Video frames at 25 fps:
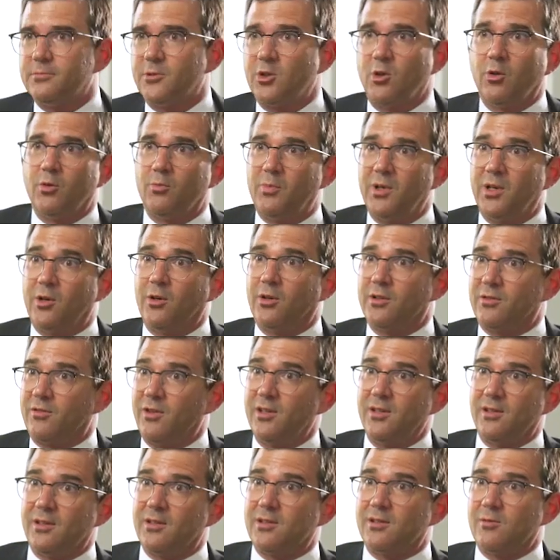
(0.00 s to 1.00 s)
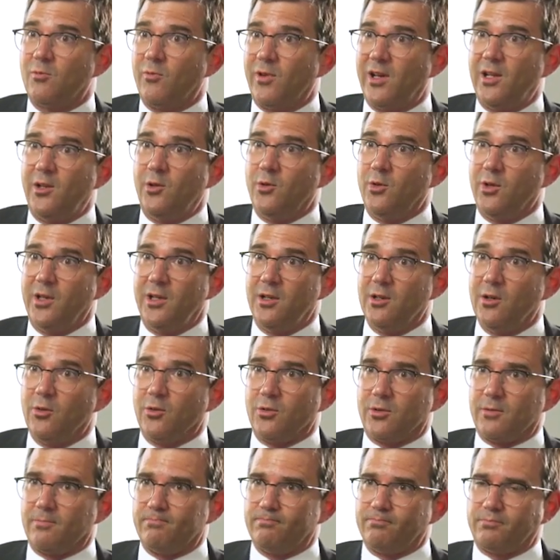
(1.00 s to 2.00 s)
So, because this is the value he
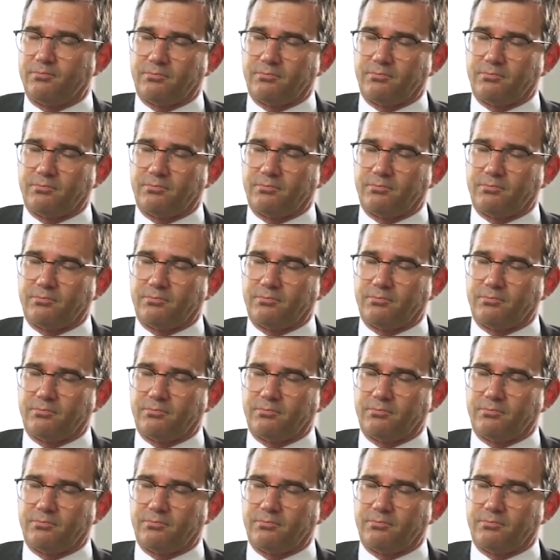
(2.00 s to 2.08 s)
knows.